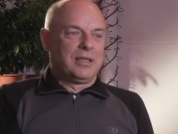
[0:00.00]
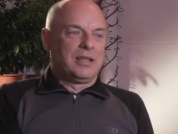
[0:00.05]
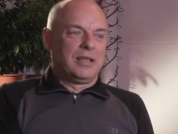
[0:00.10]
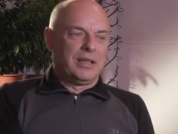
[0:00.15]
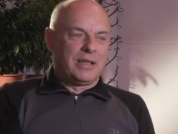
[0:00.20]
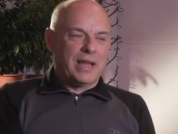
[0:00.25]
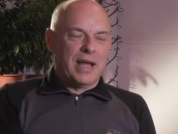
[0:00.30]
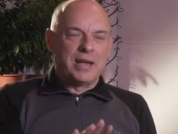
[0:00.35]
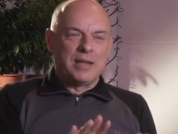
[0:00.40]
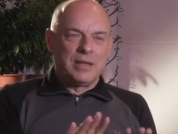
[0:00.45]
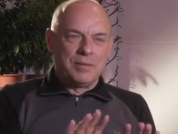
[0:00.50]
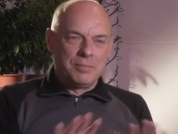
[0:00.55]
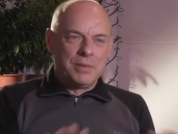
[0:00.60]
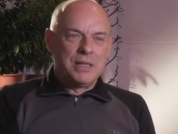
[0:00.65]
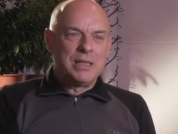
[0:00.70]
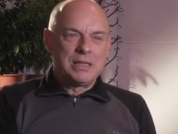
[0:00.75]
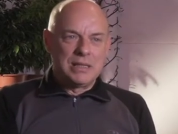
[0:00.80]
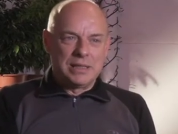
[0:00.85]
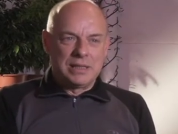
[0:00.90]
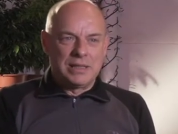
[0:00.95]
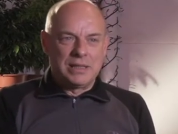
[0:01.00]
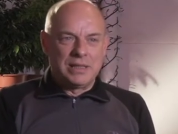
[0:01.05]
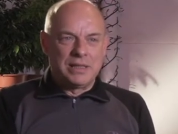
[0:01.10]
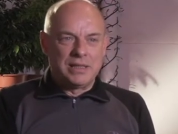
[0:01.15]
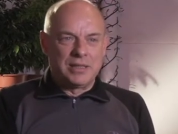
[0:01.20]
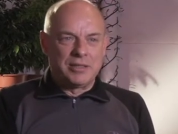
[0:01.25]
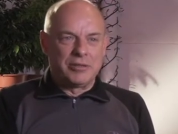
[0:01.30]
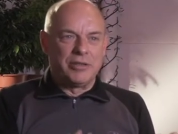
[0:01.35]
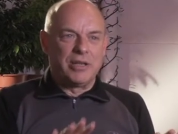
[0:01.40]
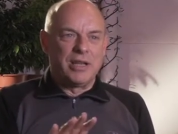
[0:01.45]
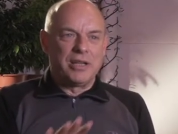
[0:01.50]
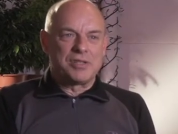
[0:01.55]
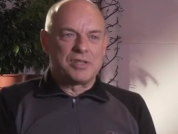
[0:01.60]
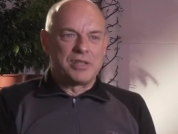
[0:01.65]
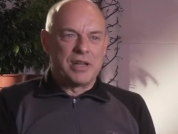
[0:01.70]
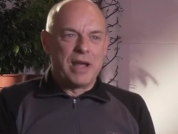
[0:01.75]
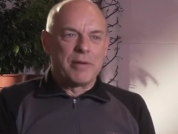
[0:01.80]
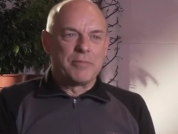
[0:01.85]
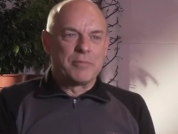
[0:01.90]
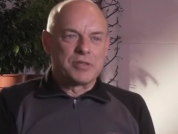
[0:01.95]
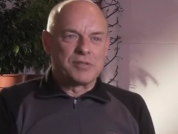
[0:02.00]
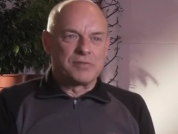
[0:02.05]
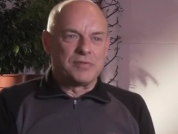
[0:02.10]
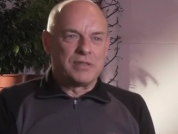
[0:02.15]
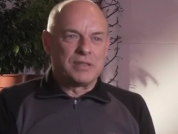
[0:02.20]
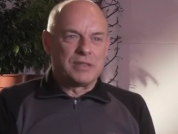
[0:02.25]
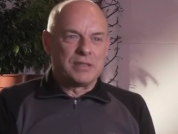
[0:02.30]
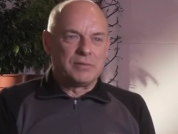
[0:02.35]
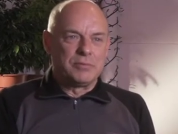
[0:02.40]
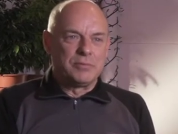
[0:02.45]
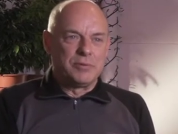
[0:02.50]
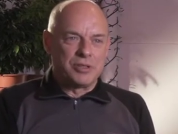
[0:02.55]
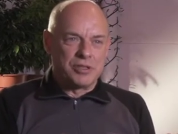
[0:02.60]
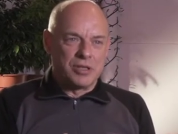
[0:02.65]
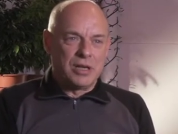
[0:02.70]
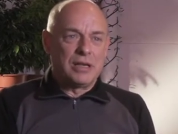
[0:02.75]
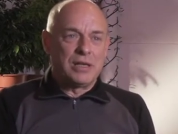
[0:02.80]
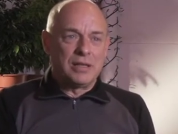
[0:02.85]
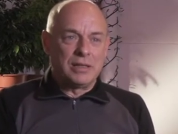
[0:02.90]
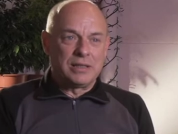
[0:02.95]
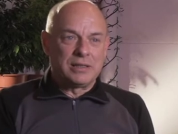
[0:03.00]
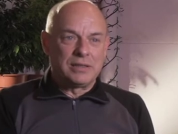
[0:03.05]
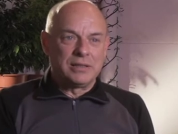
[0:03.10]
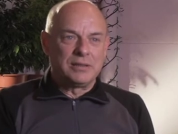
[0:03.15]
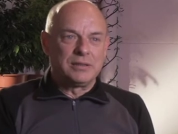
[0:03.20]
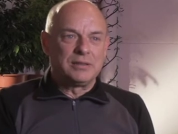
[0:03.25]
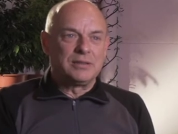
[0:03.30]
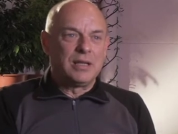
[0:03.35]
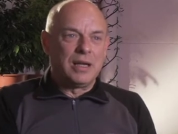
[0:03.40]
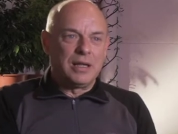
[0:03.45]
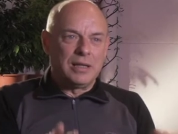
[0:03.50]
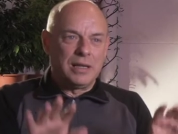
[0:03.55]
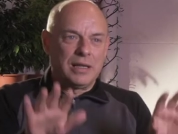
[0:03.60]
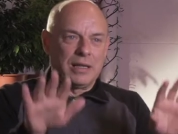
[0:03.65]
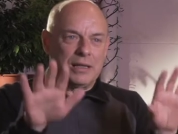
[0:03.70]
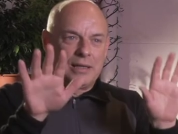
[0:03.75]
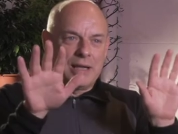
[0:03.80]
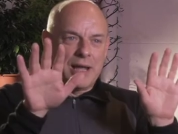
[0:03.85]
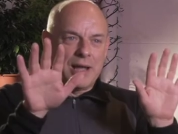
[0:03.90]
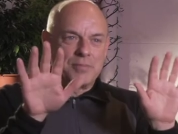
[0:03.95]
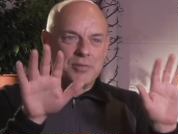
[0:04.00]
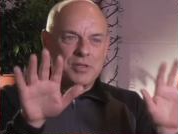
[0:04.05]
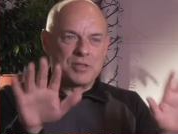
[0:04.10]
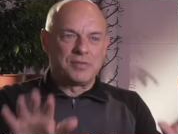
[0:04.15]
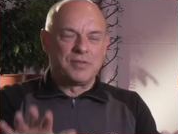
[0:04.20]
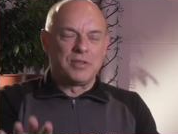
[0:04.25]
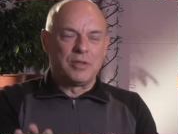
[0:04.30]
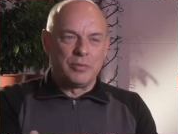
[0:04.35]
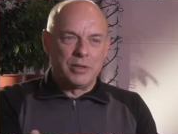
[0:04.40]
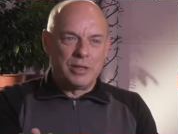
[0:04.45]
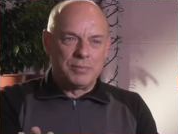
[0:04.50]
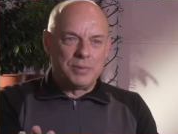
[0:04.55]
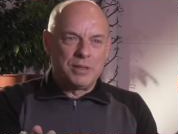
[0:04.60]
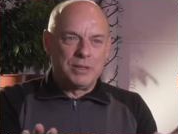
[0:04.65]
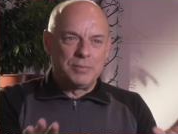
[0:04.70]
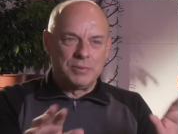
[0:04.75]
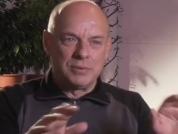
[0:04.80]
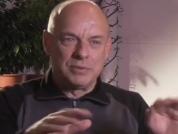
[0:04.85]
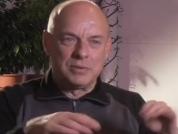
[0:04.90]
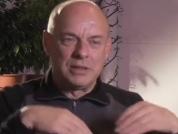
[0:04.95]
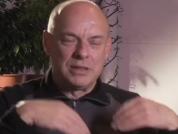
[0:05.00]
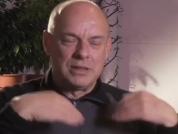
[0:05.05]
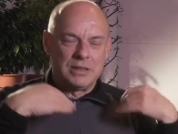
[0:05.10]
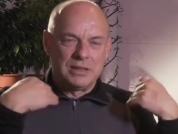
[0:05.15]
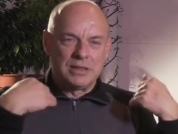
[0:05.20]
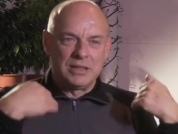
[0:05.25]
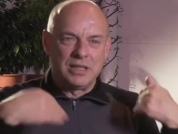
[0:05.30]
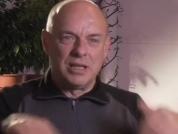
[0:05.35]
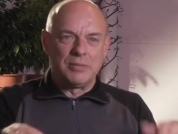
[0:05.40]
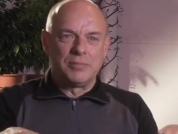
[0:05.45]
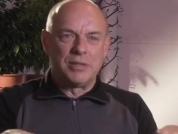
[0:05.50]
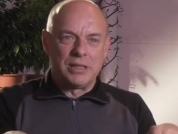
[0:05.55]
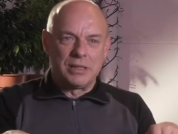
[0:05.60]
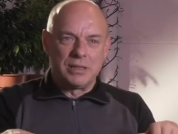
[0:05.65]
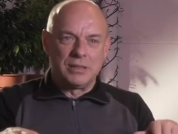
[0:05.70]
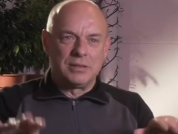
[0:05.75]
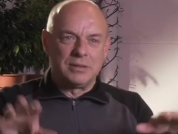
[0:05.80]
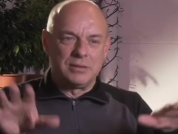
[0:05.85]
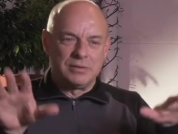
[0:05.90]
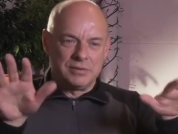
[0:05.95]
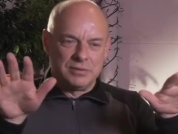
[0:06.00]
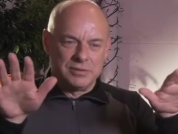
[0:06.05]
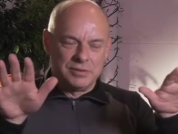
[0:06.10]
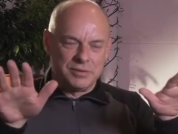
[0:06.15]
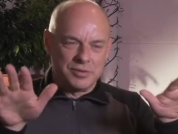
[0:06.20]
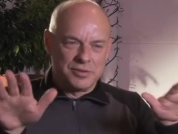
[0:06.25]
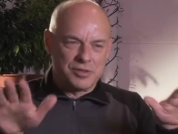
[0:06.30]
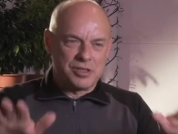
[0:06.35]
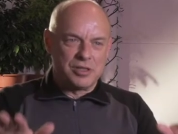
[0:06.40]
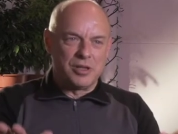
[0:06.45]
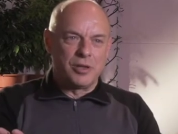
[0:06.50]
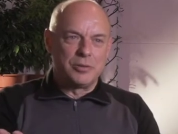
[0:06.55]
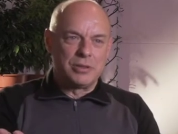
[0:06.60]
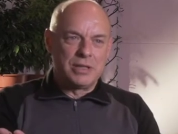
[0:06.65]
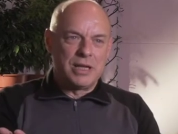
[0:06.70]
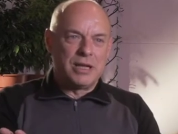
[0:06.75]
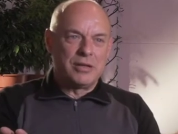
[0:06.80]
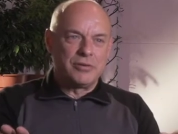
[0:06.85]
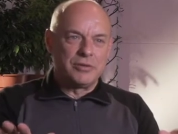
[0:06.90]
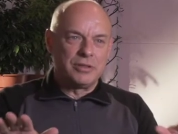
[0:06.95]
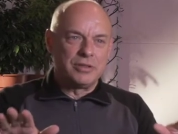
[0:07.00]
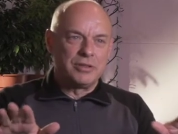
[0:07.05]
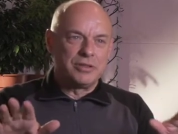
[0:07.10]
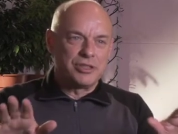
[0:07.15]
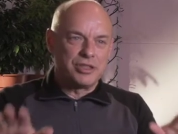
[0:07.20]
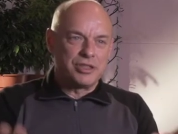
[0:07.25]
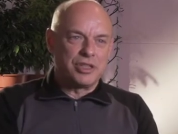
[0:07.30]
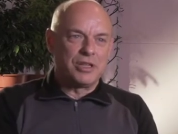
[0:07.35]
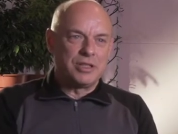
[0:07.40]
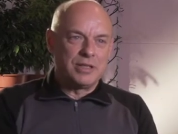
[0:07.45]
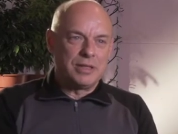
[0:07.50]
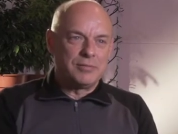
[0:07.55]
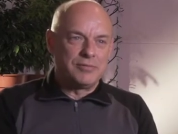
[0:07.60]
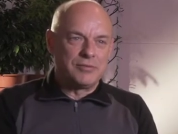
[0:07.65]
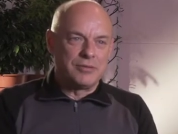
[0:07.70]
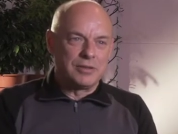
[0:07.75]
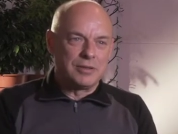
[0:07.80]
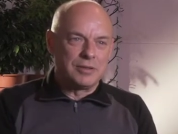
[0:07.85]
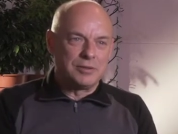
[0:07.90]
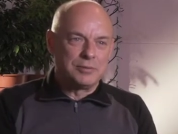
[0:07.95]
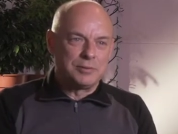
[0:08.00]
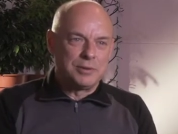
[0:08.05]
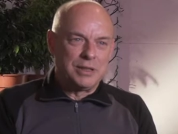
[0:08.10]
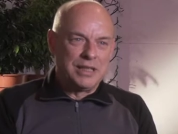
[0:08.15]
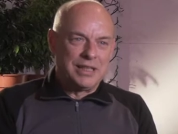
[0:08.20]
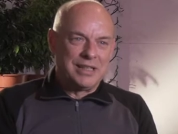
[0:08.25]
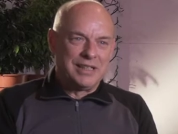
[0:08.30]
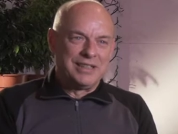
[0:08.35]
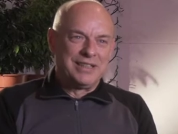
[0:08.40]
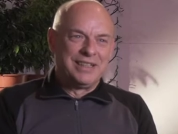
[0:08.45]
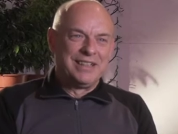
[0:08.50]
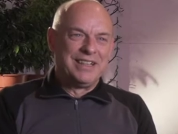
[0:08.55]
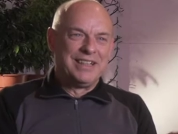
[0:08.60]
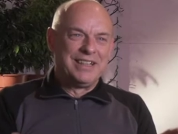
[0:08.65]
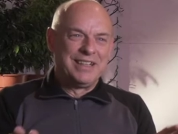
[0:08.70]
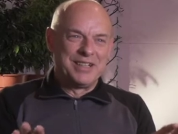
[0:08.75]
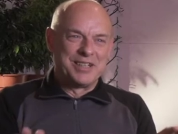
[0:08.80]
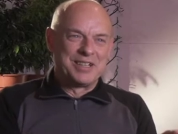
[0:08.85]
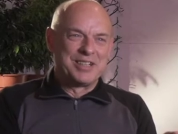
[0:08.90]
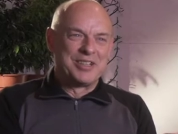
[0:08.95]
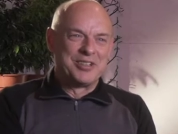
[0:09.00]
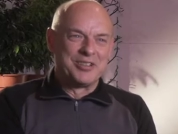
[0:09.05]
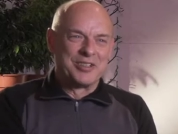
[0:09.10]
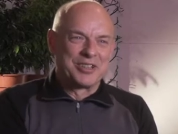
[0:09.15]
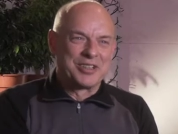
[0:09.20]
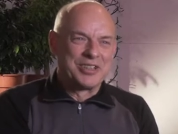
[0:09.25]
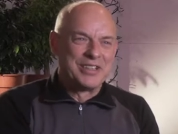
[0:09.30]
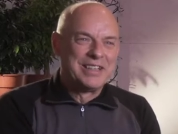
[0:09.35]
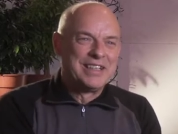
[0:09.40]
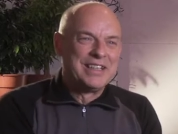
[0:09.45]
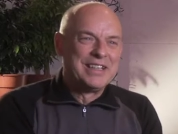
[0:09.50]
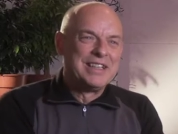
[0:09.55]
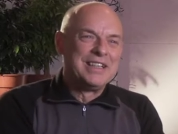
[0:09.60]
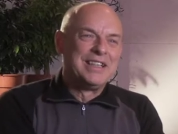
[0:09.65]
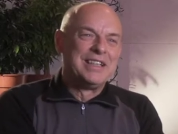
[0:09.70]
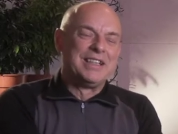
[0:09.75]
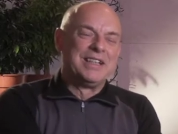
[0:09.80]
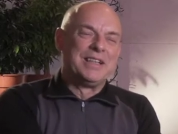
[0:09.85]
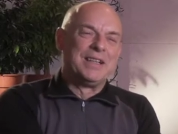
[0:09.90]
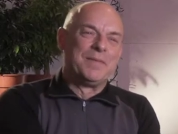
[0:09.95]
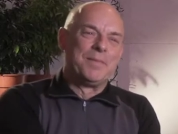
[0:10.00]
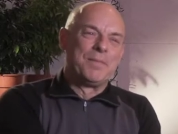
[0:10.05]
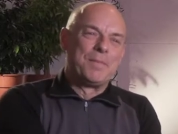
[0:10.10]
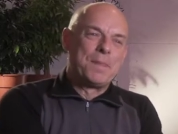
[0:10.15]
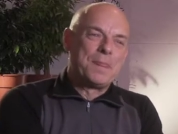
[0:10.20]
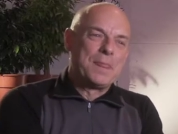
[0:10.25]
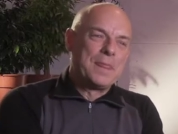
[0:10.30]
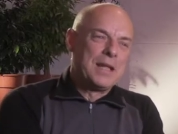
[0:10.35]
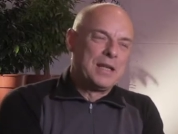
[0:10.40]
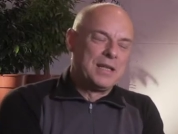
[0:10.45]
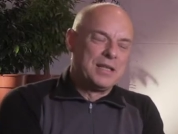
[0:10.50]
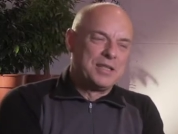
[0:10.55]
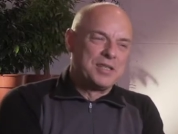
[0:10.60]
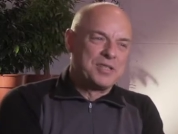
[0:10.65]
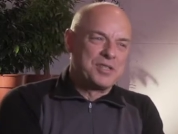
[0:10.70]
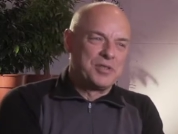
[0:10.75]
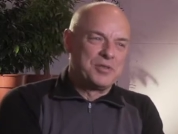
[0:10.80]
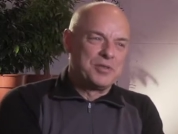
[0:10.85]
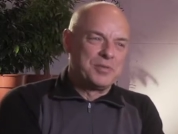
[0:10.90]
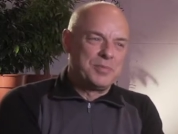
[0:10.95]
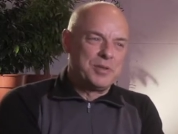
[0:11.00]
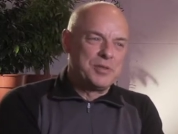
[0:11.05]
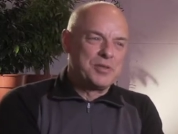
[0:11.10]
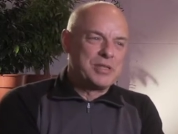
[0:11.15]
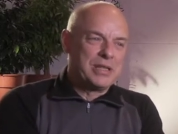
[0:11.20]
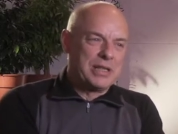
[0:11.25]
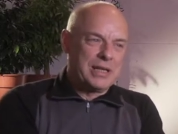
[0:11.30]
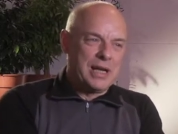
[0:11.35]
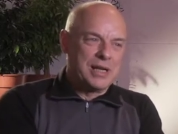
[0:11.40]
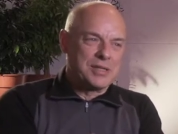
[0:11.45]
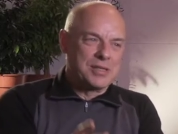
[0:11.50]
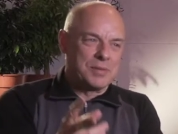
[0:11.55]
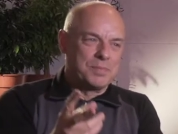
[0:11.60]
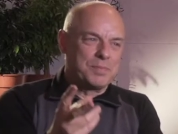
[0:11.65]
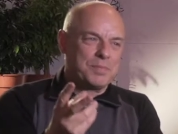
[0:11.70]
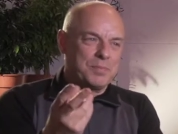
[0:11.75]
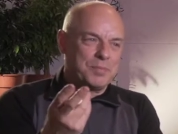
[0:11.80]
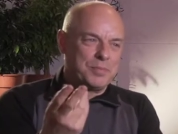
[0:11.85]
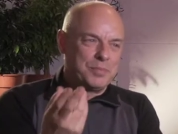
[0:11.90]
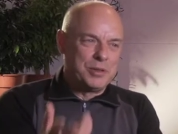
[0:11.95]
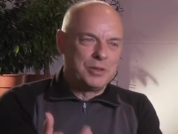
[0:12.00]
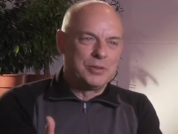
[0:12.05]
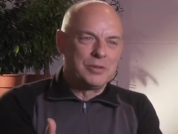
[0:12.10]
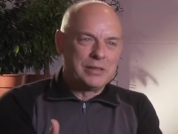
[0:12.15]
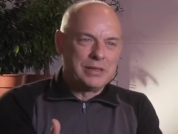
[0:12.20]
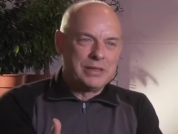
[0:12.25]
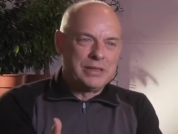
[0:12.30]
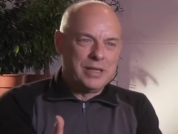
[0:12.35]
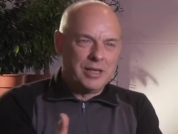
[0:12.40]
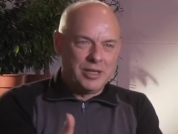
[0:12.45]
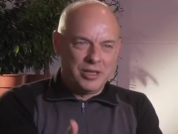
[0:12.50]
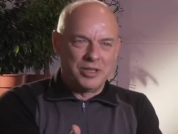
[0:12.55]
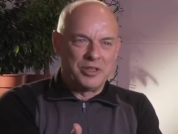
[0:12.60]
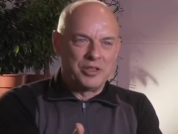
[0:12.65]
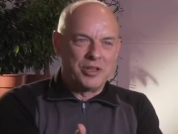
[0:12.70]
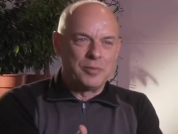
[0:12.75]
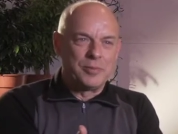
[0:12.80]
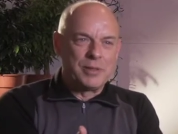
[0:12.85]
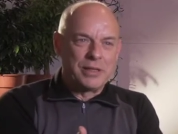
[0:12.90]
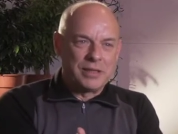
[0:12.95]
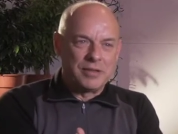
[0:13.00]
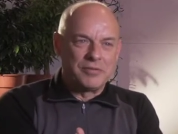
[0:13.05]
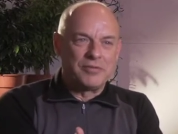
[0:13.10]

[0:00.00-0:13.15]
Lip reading: that immediately creates an atmosphere, which I like. I like the atmosphere where people come in, slow down, shut up for a little while and look. So the music has a purely ergonomic